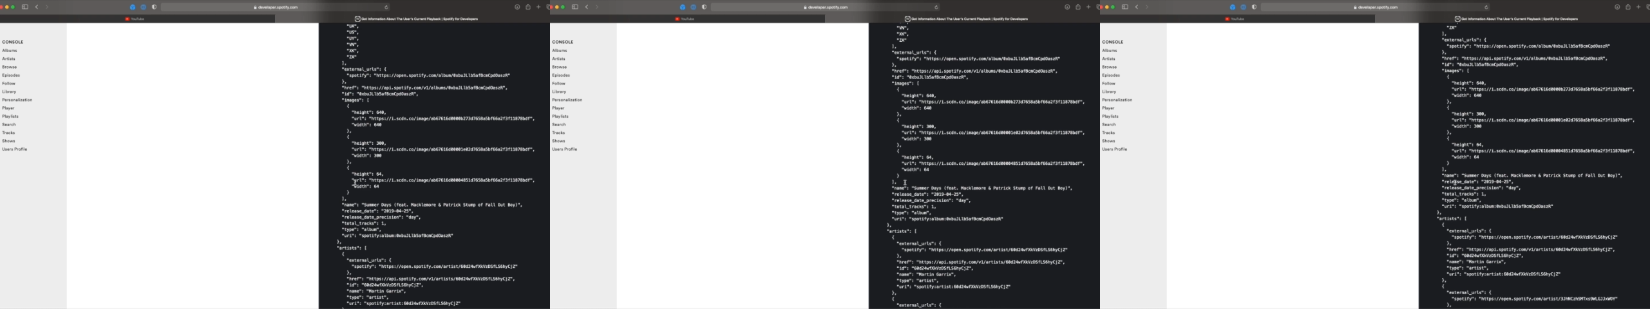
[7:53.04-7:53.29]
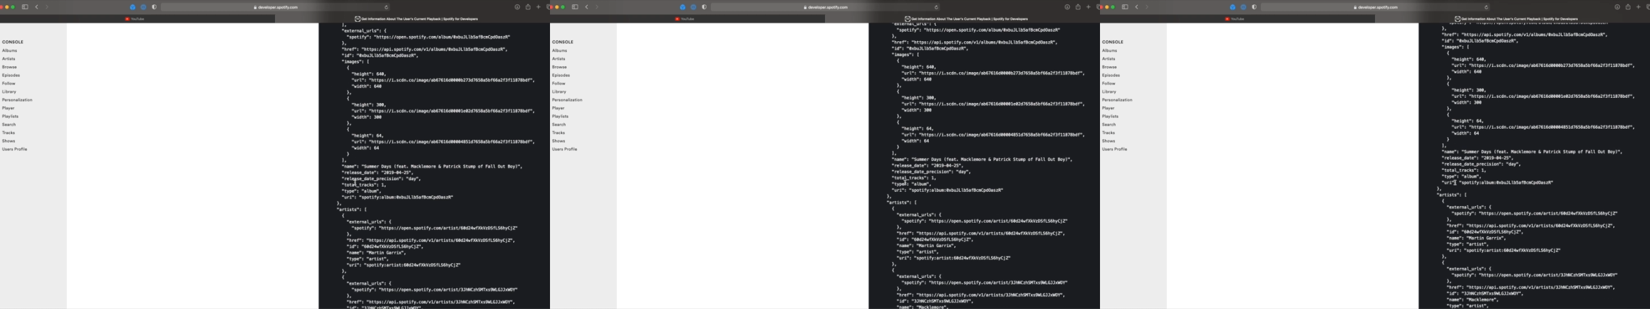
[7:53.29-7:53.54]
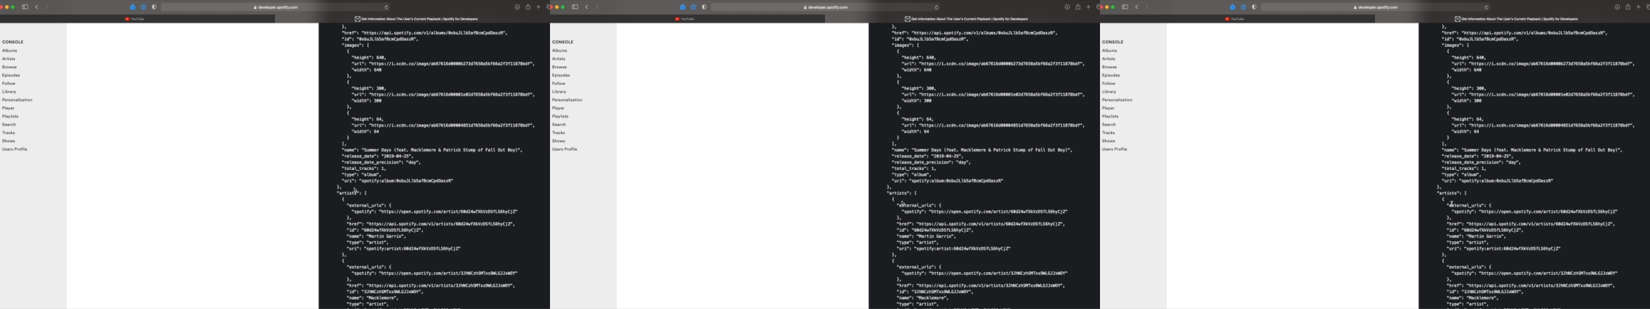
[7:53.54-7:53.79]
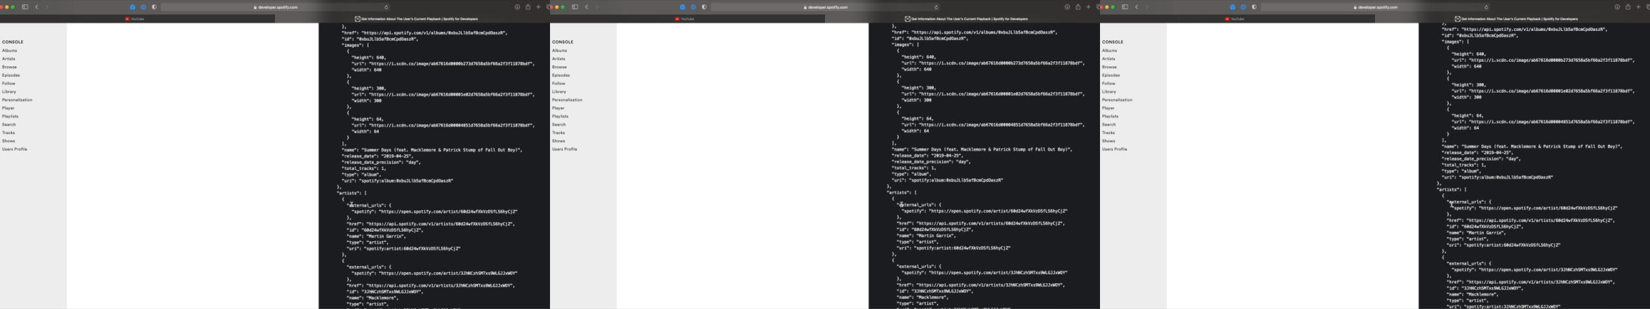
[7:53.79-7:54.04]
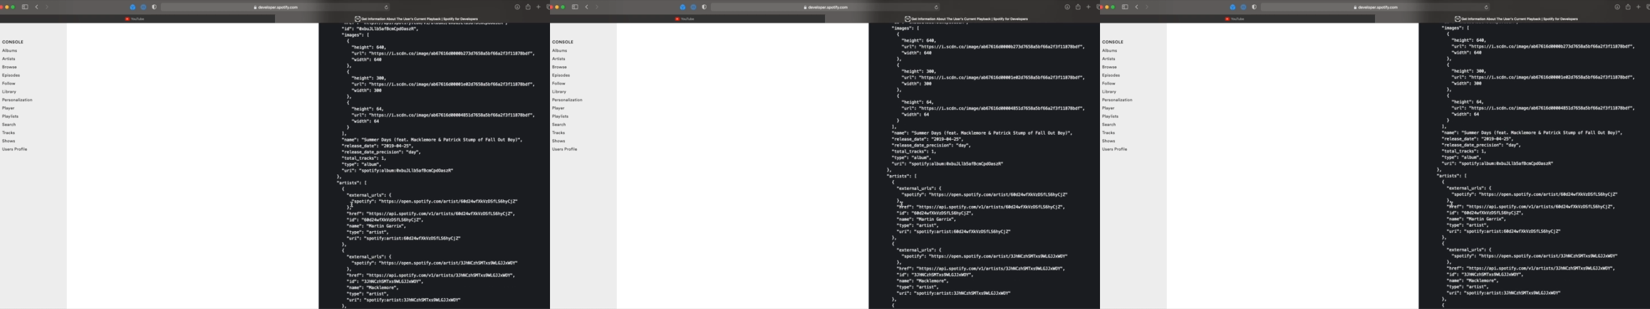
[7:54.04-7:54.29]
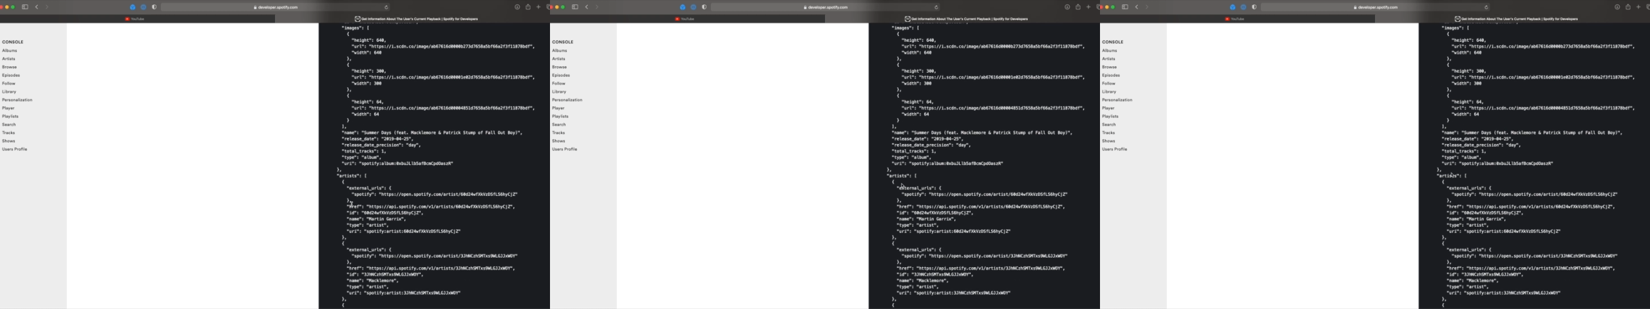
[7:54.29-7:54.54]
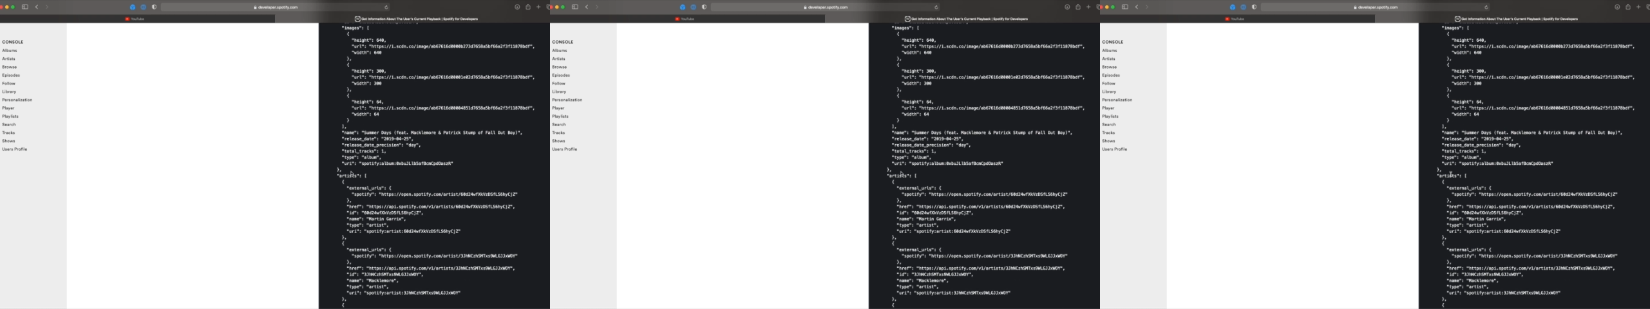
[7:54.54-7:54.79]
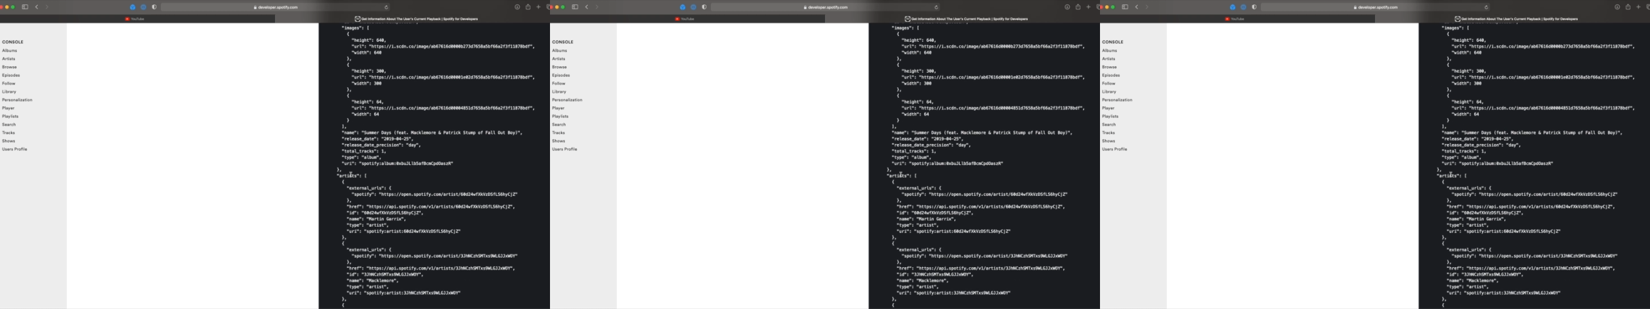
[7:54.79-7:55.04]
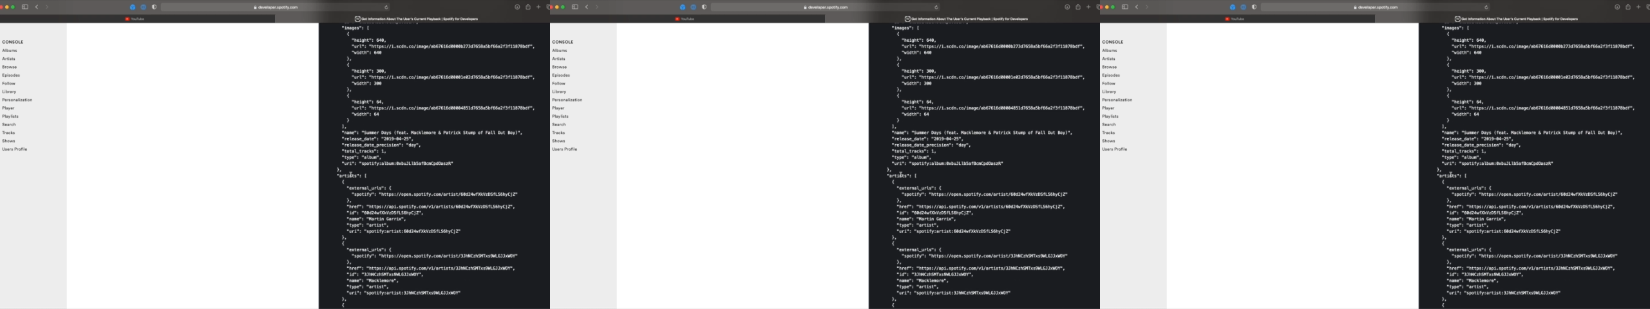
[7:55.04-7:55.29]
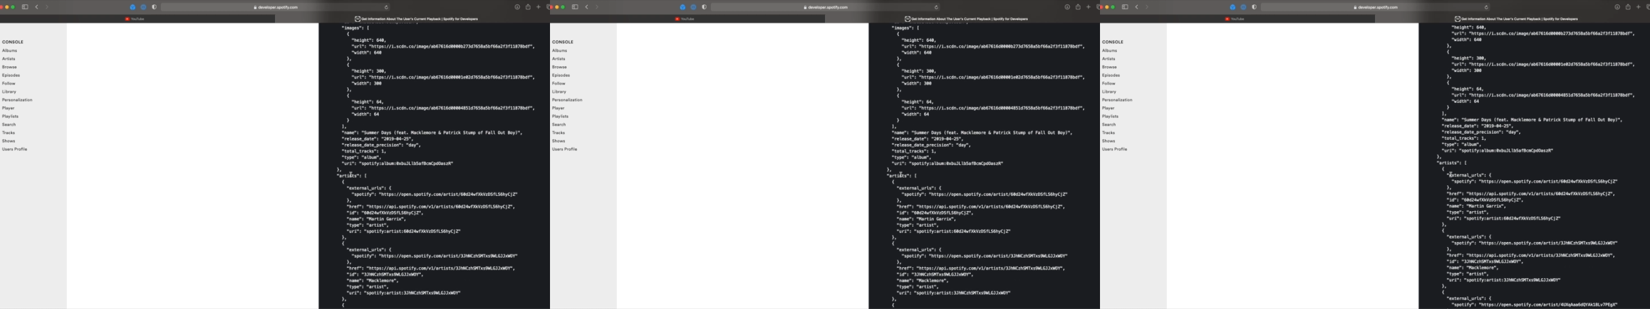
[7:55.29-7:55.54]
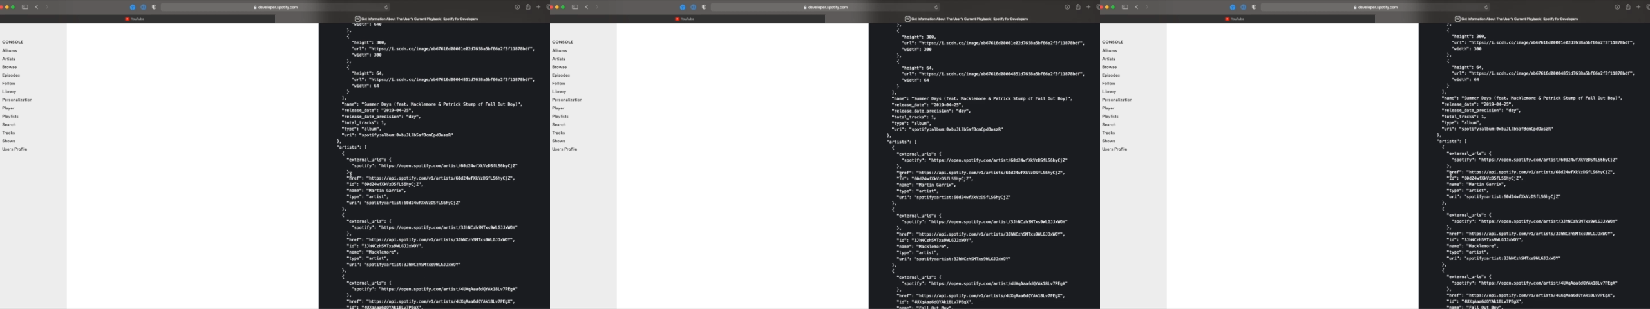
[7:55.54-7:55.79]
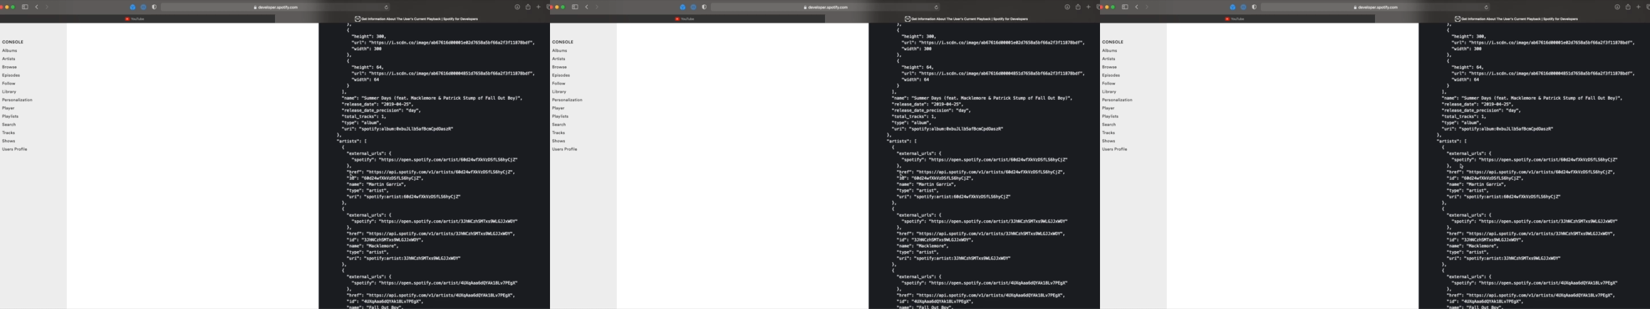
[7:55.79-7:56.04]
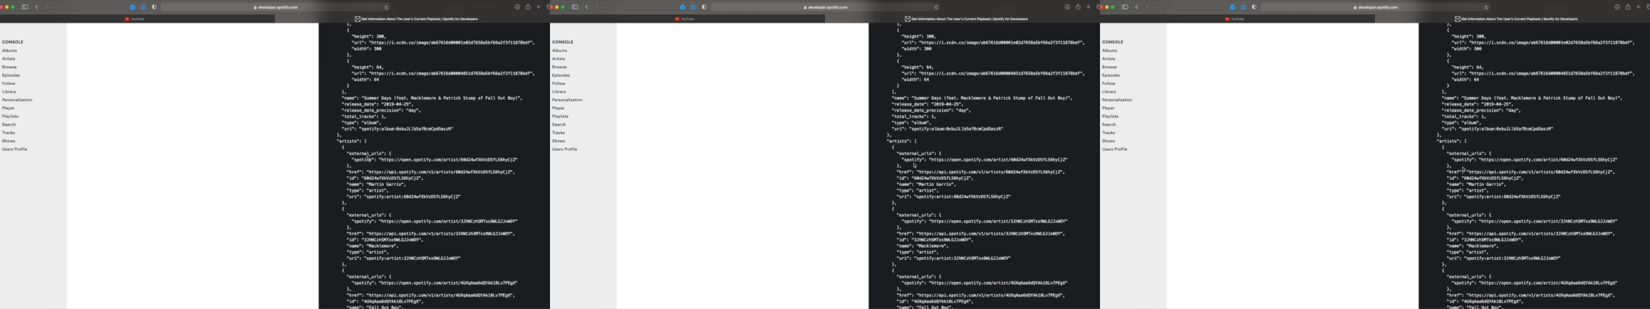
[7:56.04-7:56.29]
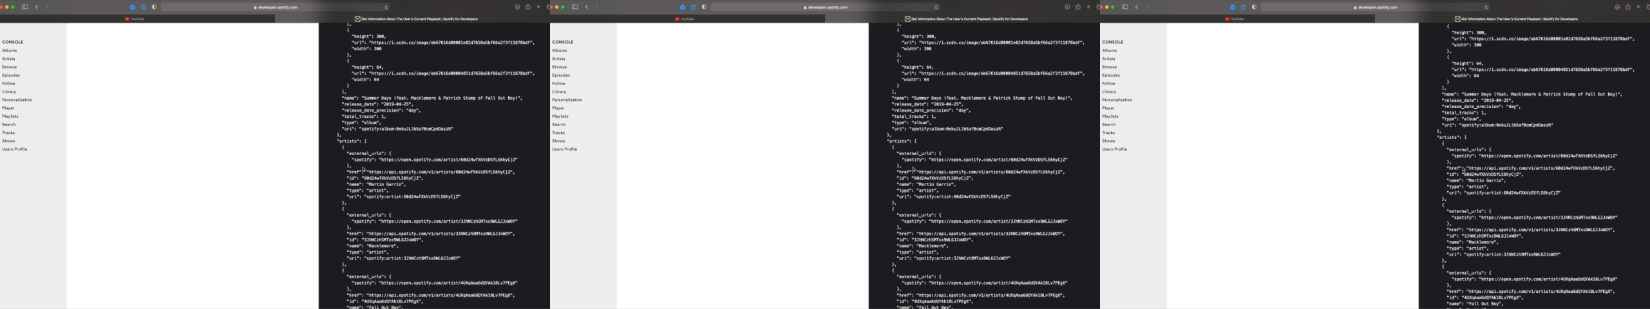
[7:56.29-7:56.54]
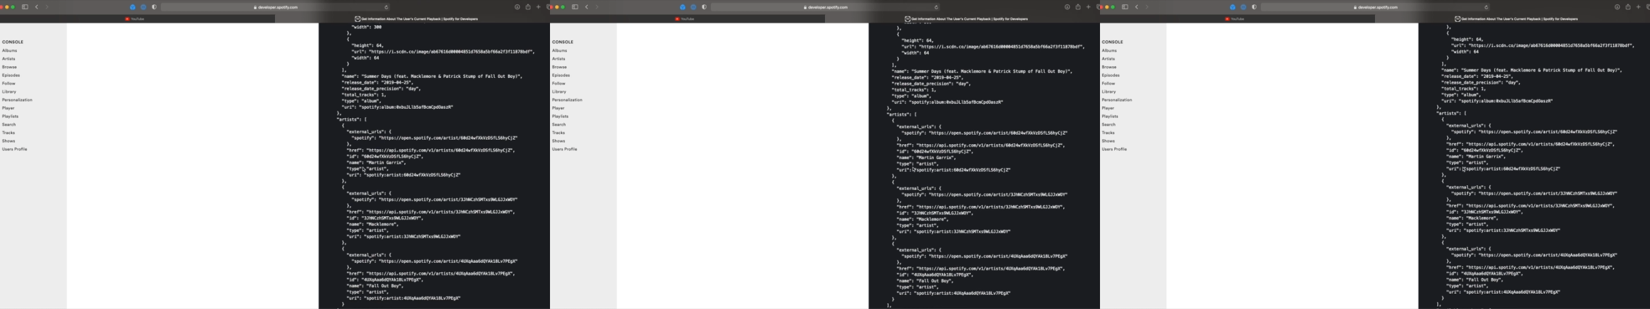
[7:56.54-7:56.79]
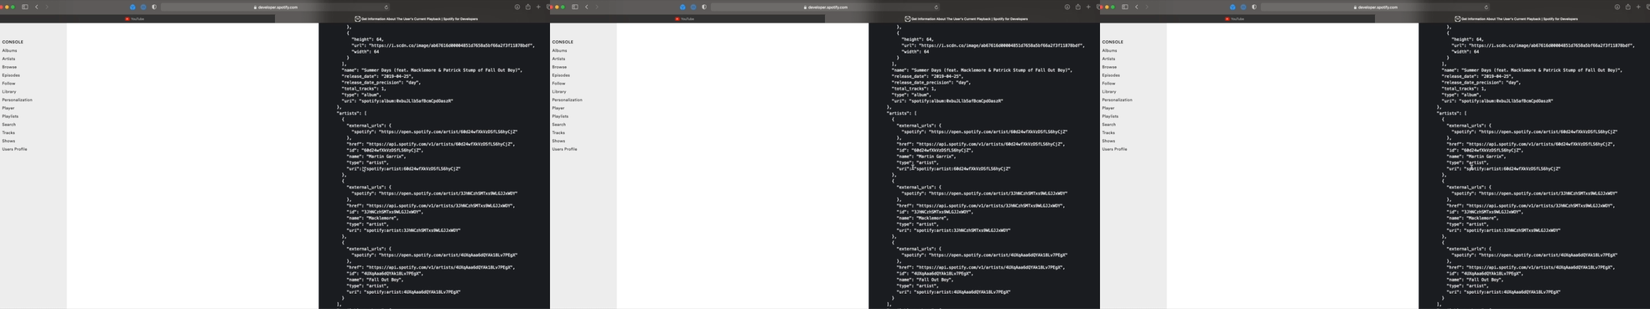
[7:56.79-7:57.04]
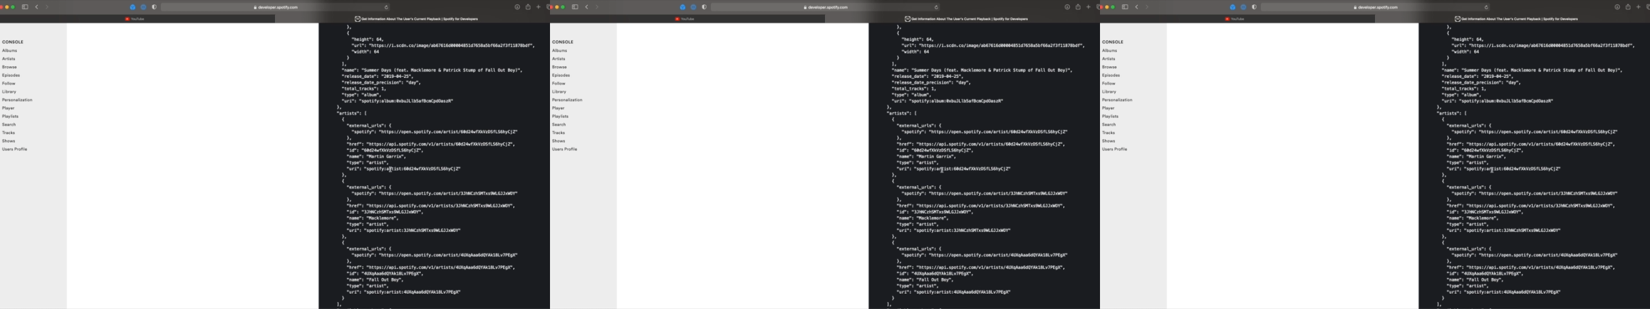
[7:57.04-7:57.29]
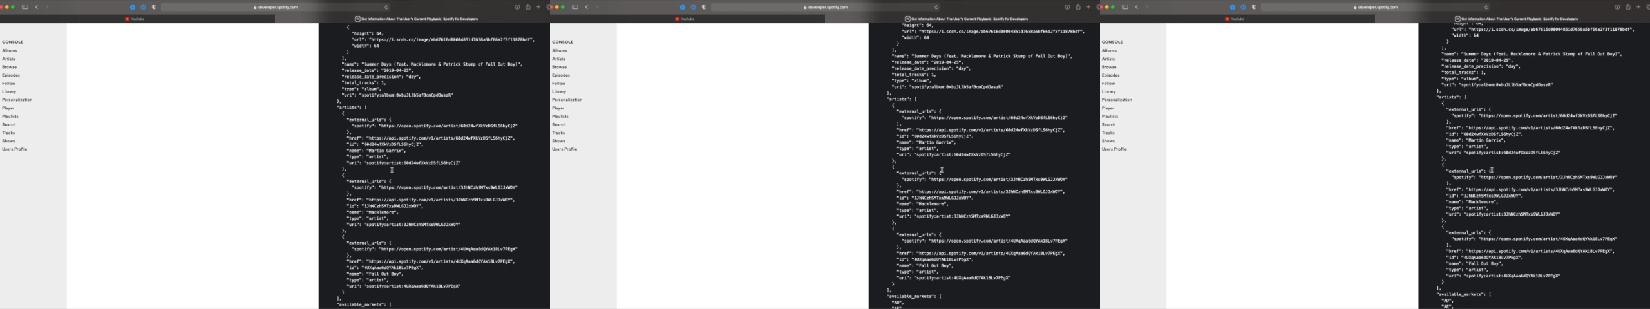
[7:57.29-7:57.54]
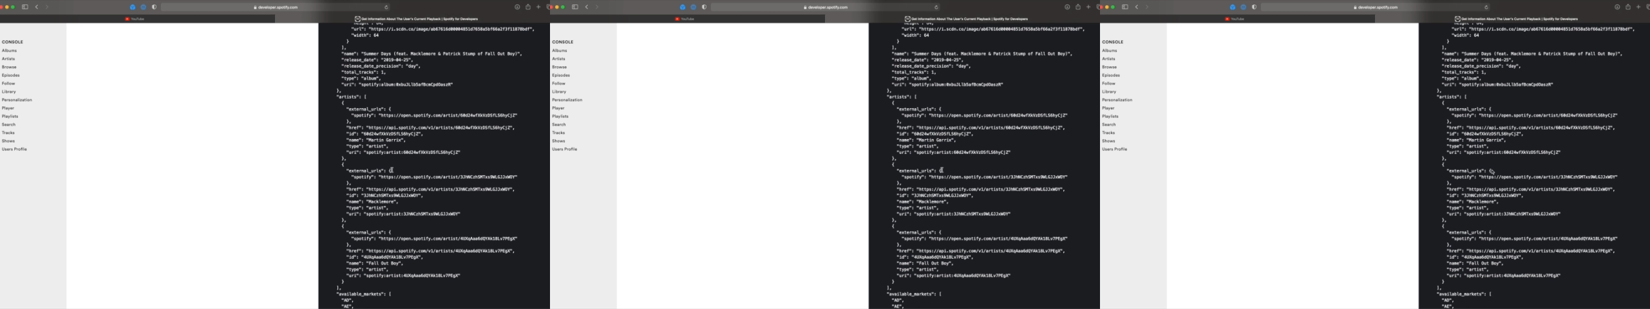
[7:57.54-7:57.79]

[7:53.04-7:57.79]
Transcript: [unreadable: no face in view]